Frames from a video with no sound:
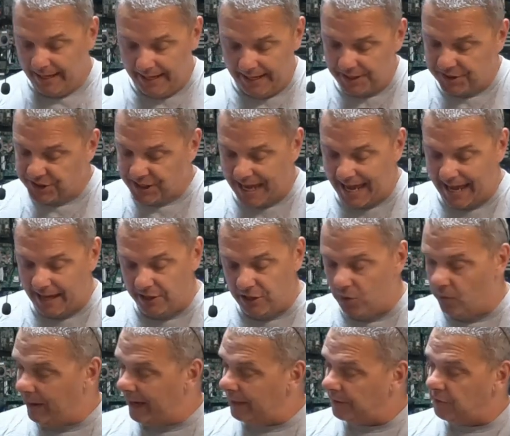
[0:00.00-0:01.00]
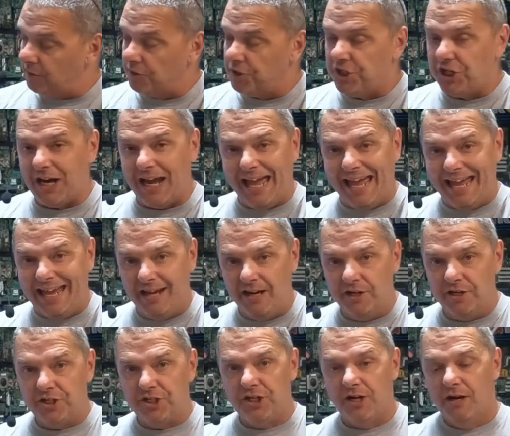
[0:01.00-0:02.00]
is, can you
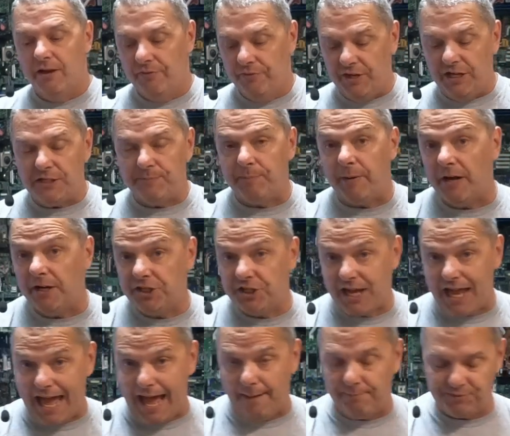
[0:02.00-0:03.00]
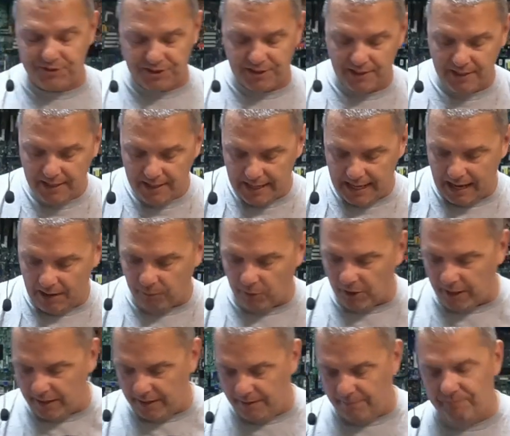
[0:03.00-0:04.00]
interchange these punch caps? And we're
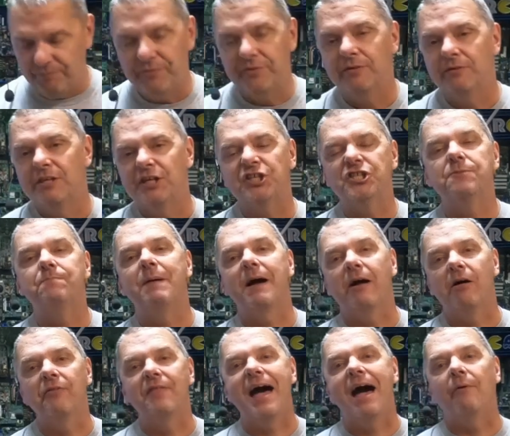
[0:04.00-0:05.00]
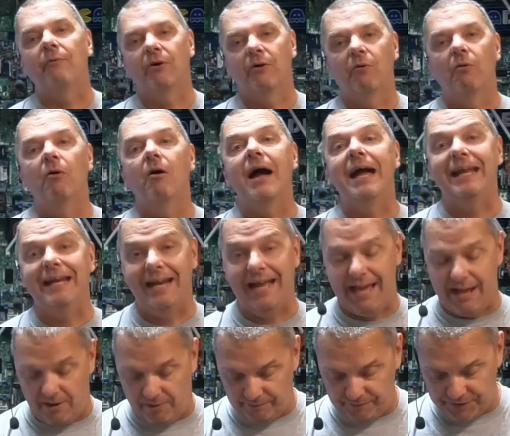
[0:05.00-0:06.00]
going to dispel that one right
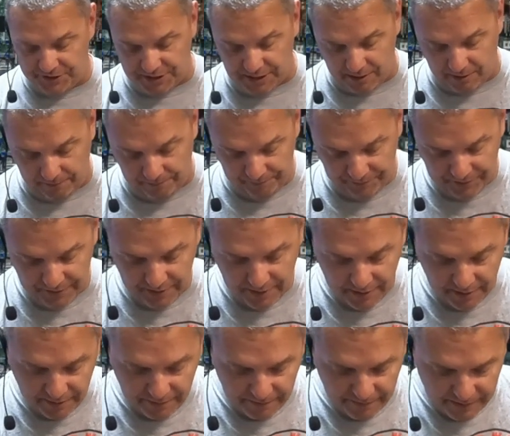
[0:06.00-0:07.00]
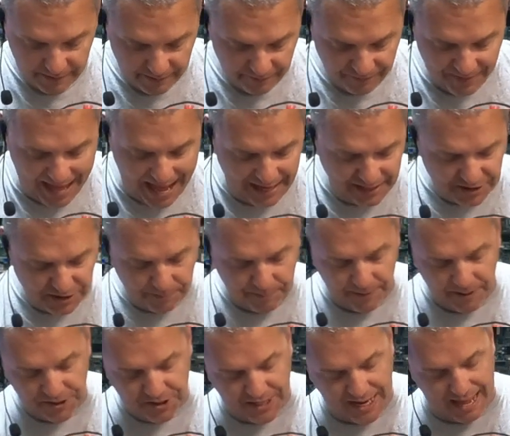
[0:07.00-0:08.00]
now. So, that is the
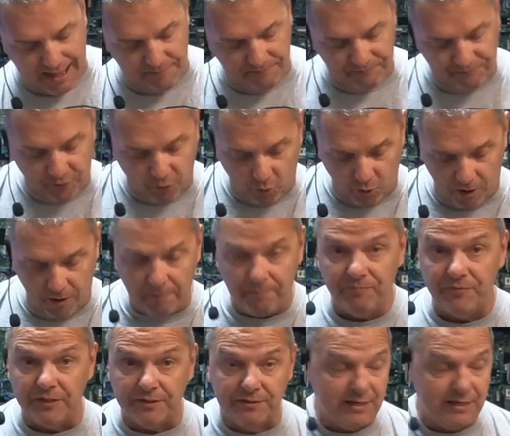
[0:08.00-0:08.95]
punch cap for the